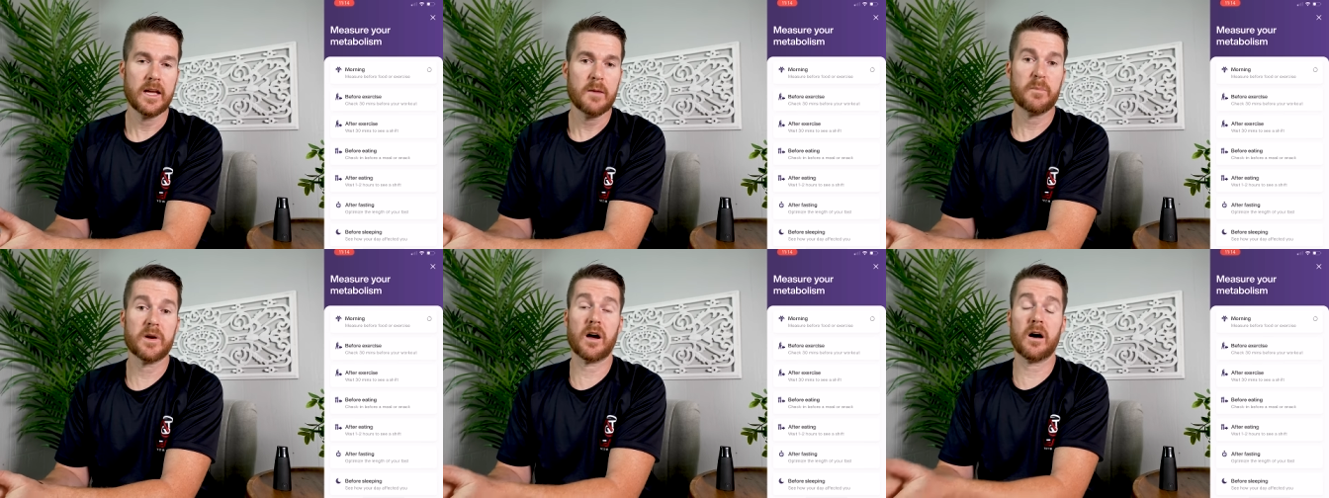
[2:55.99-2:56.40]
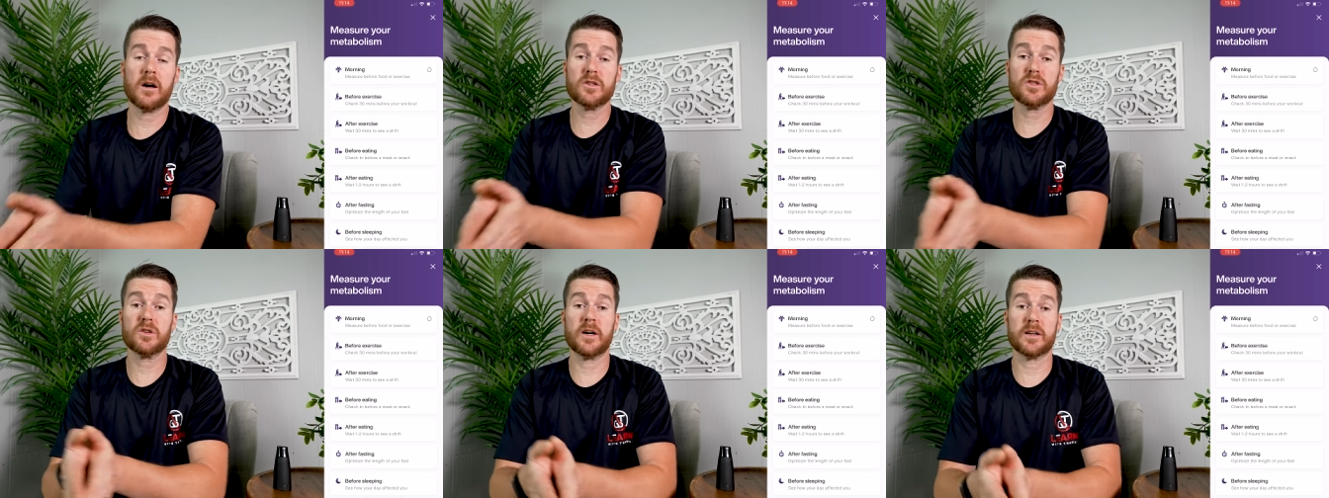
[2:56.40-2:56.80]
But
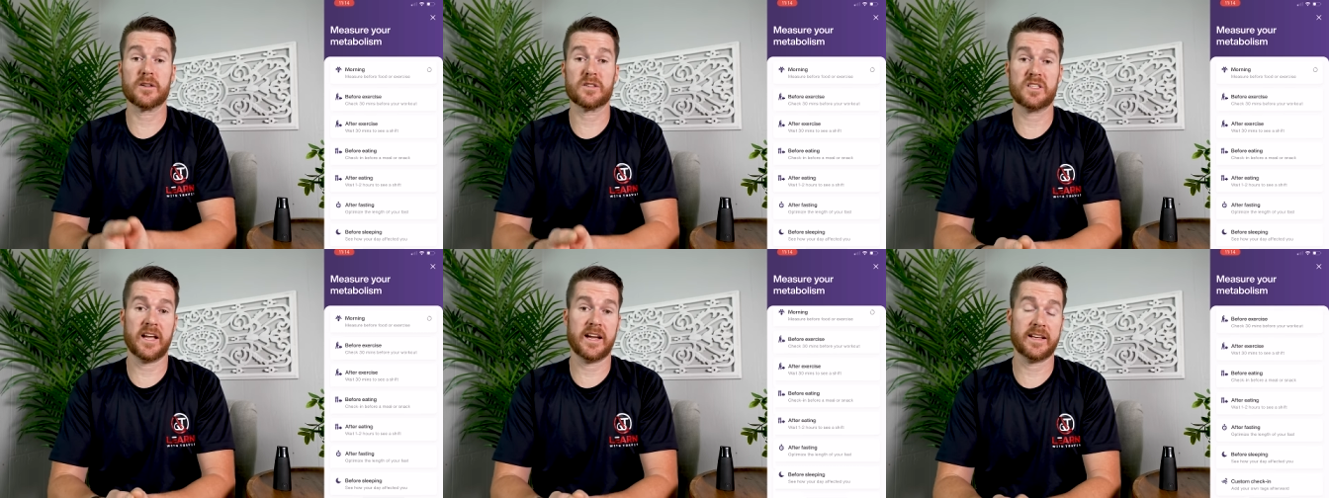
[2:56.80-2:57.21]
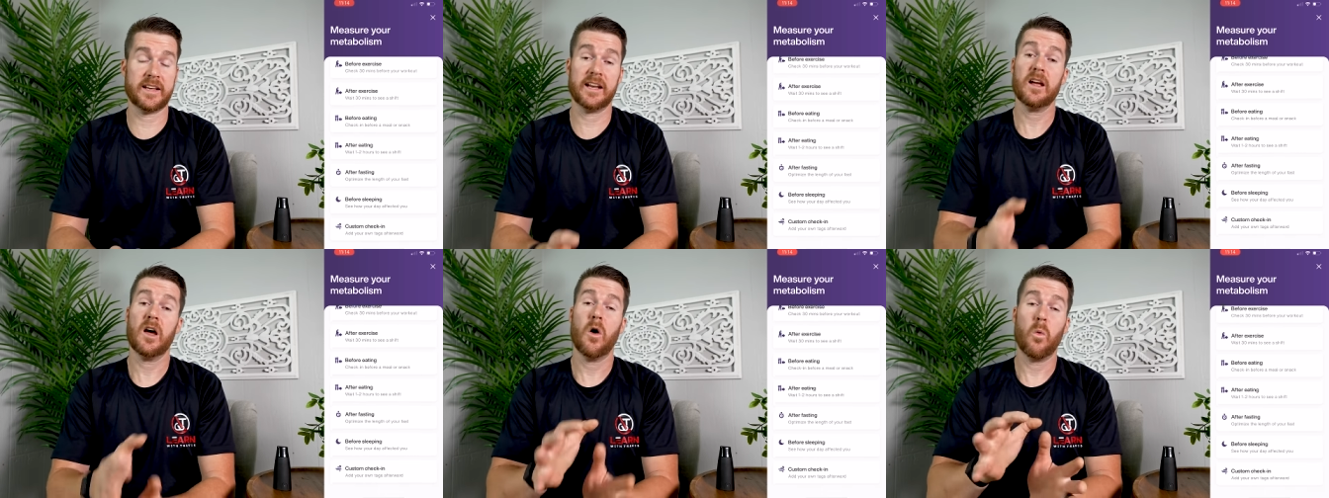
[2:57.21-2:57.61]
also understanding
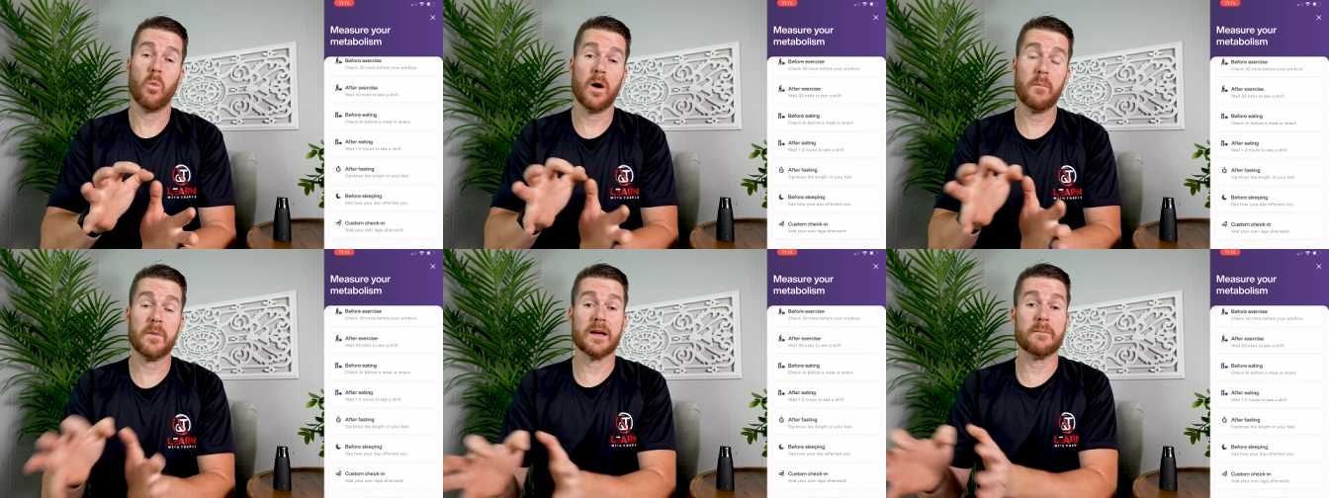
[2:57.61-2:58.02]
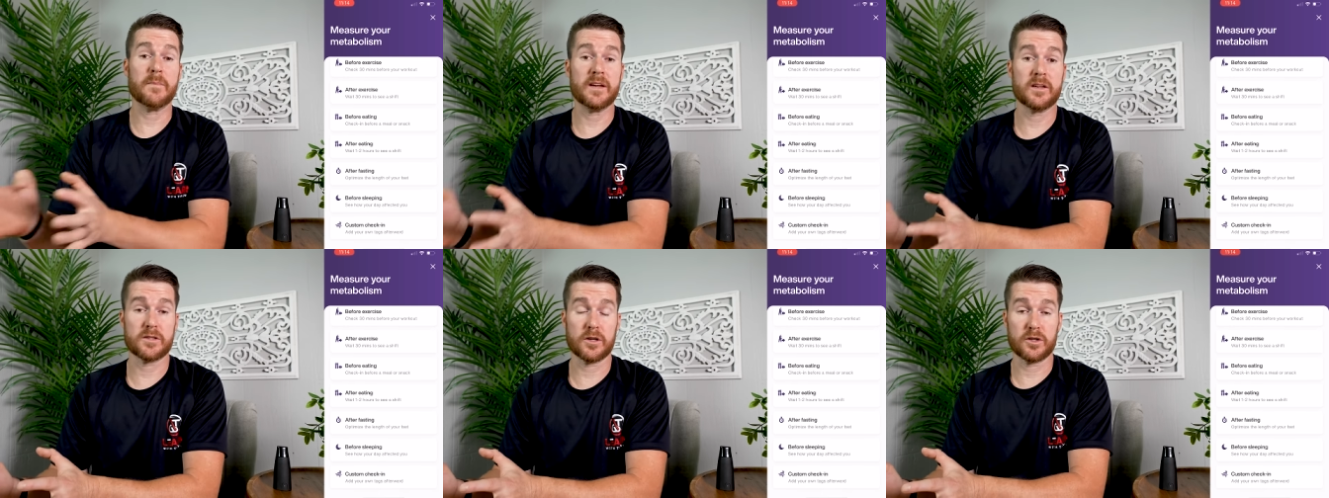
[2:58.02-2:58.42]
what my
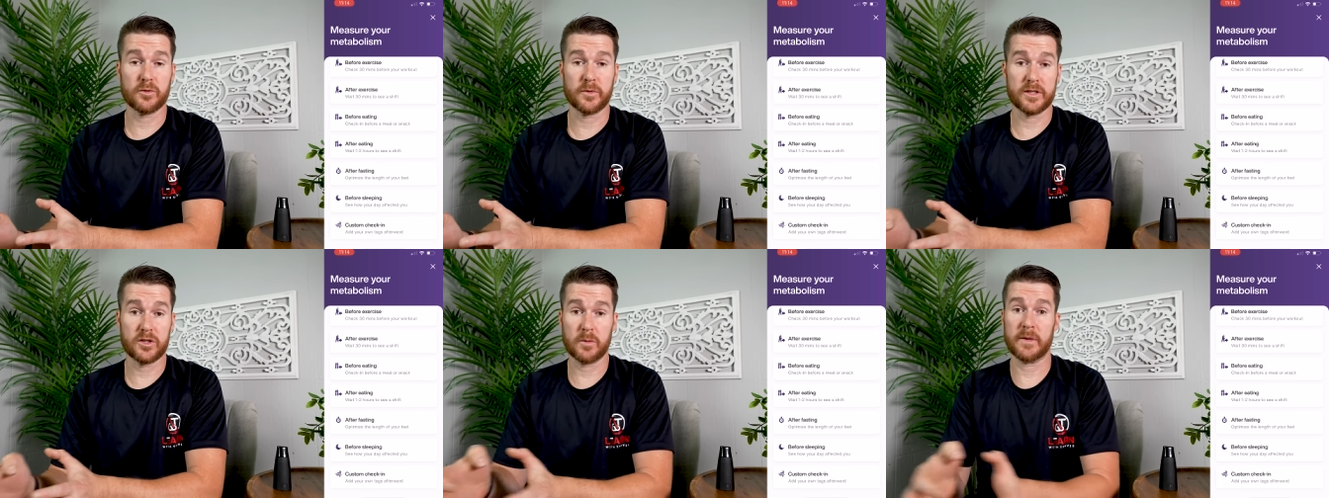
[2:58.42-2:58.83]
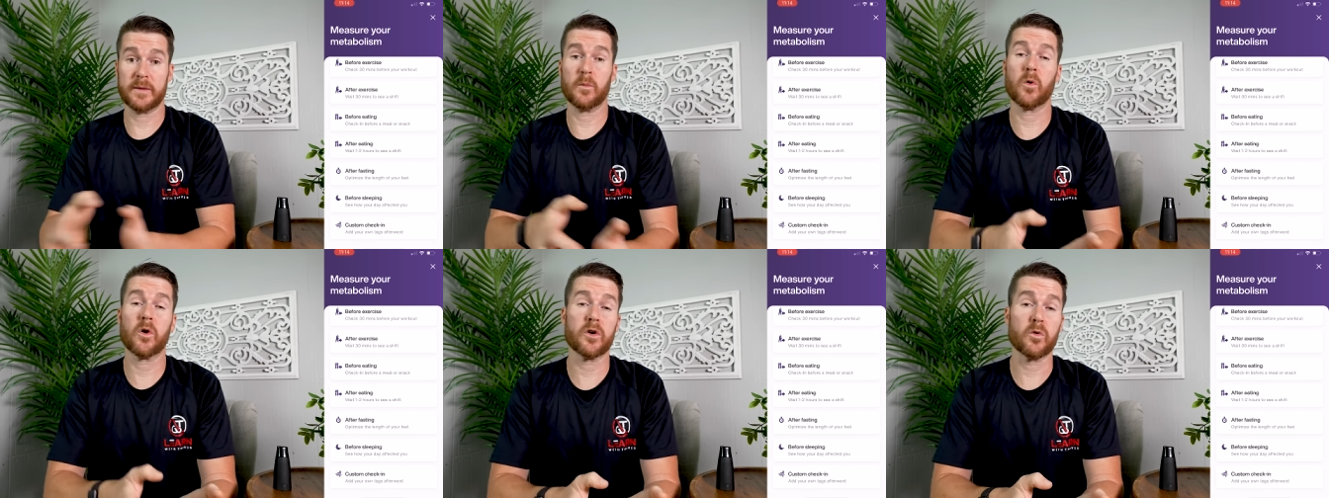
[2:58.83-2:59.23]
meals are doing to me
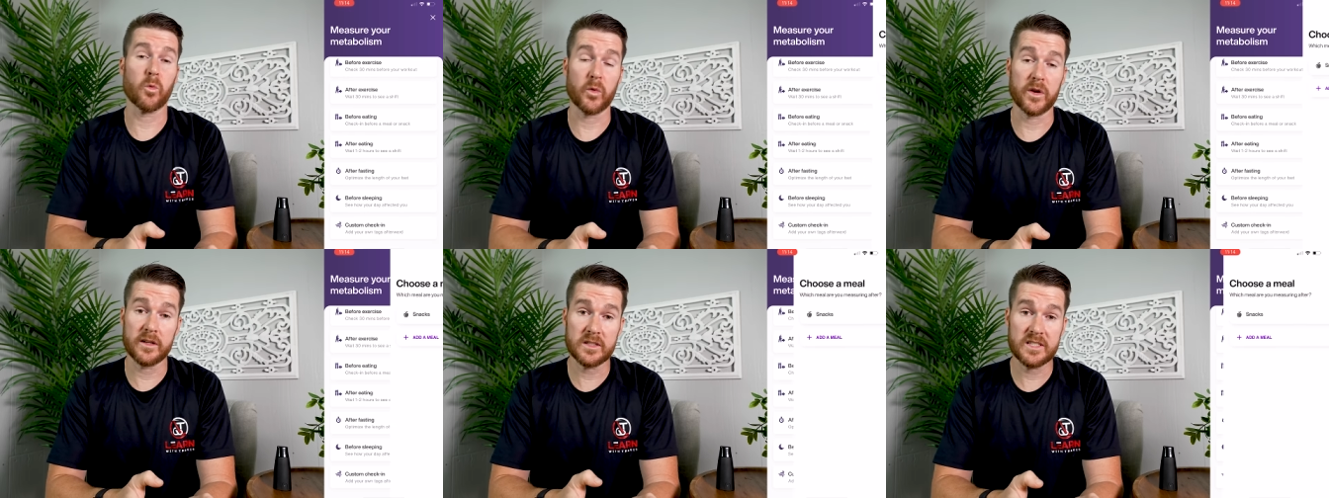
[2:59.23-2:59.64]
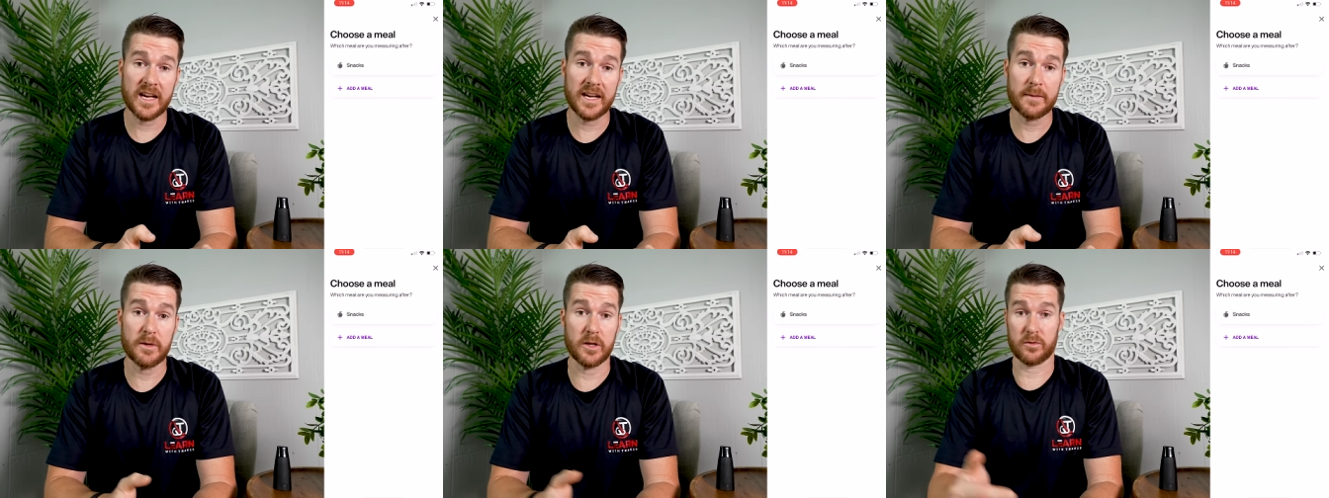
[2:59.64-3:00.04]
more in real
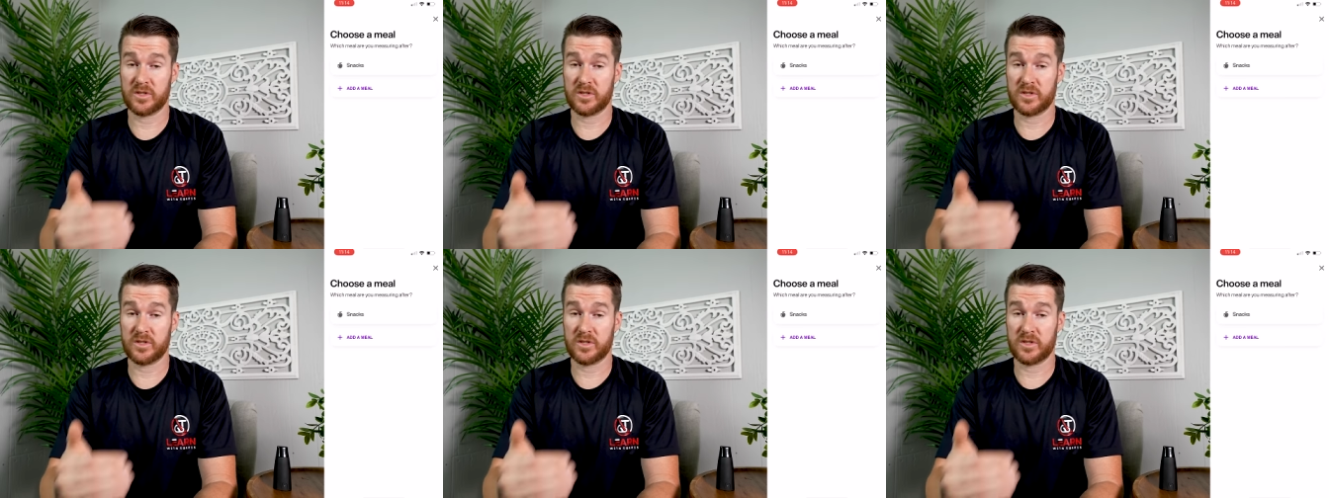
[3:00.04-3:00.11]
time, you know,